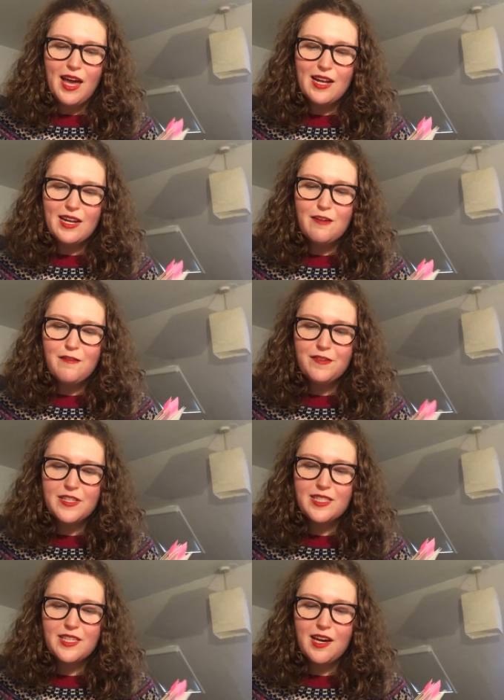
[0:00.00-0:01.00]
And if
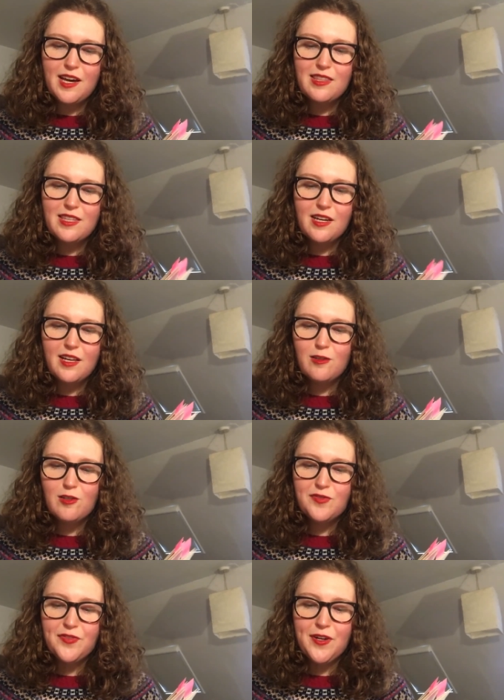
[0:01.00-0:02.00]
inside the
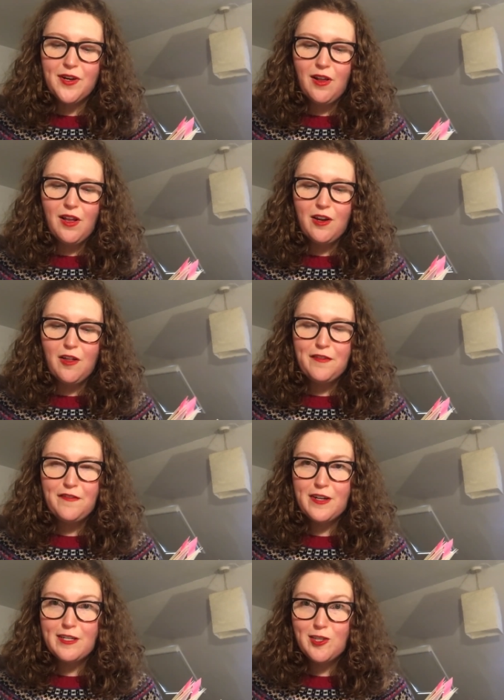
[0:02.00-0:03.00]
colors fall on all the
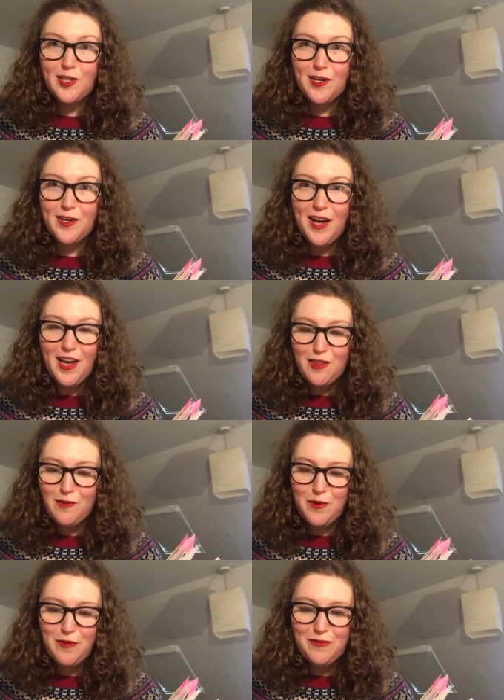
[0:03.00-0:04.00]
furniture,
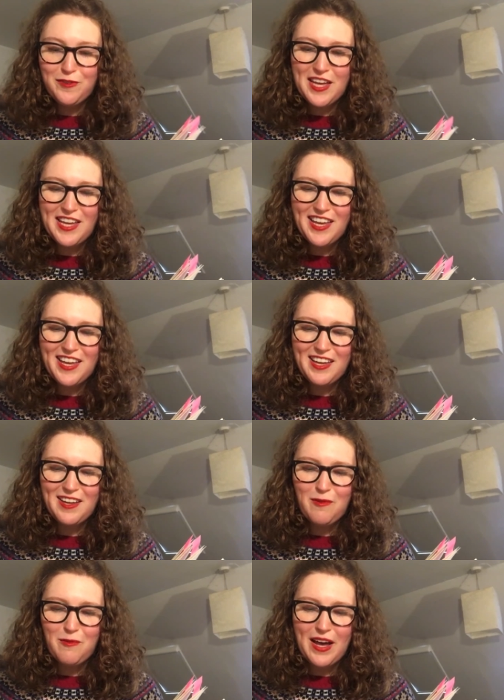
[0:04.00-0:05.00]
the roof
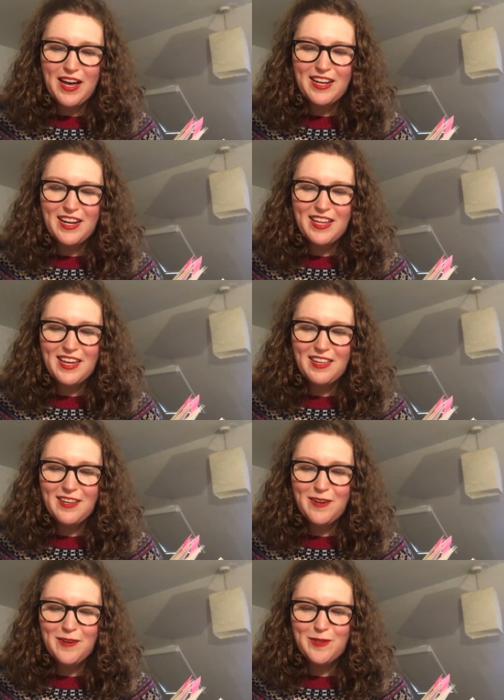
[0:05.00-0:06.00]
leaking red and
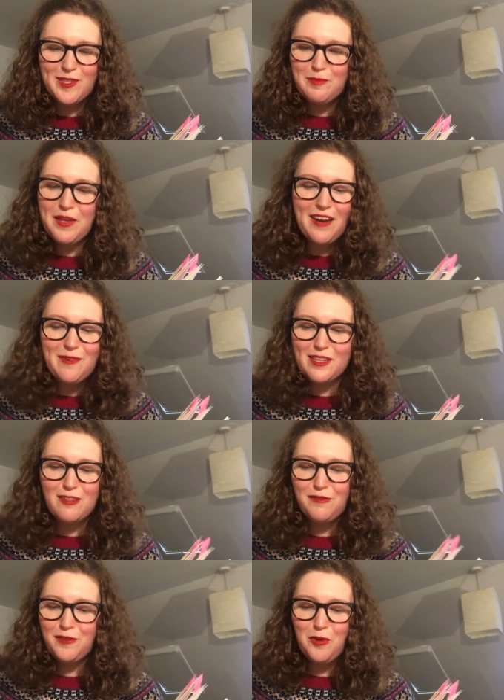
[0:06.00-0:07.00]
yellow, splattering
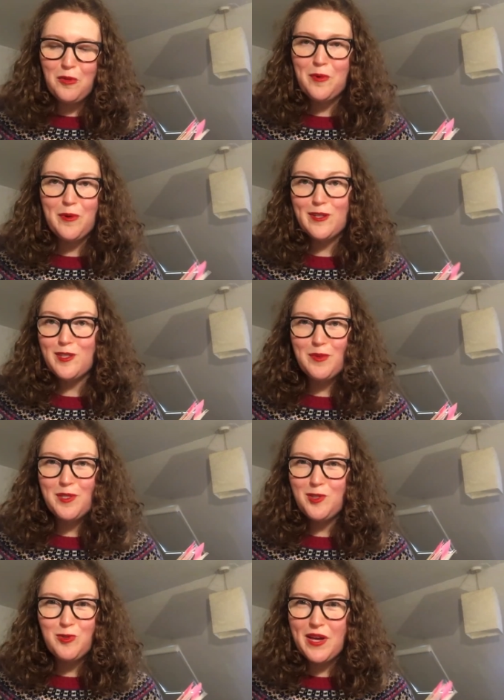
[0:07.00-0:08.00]
the floorboards with
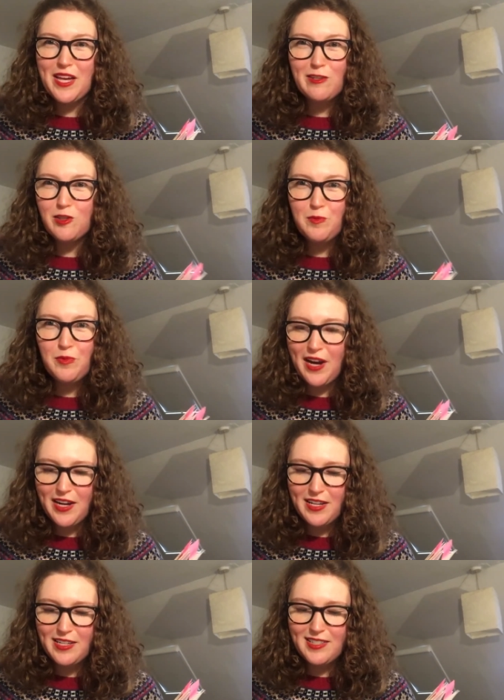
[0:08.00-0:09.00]
strange
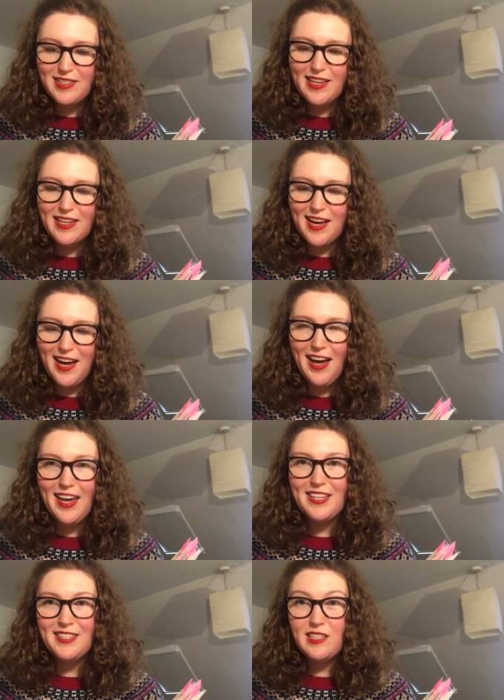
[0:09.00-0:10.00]
brightness like
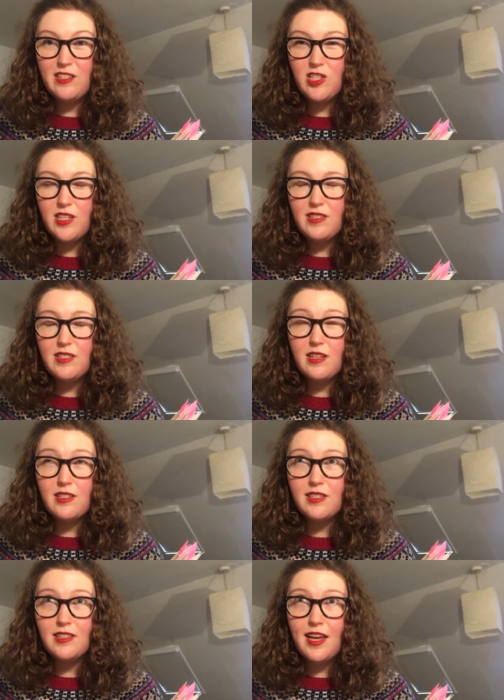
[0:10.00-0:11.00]
eyes adjusting
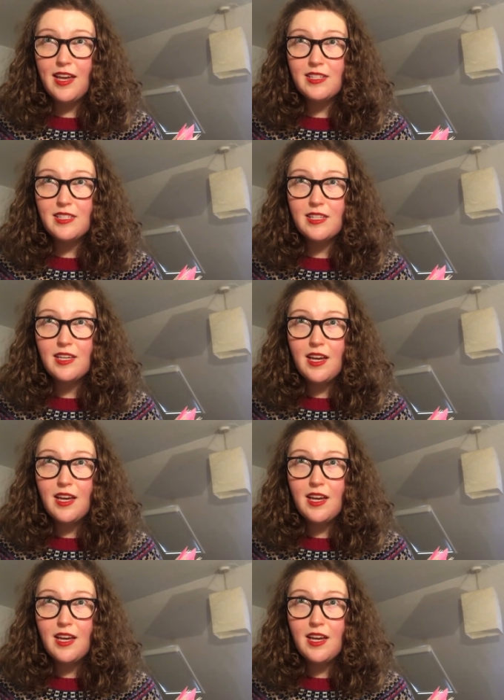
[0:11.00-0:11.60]
to light,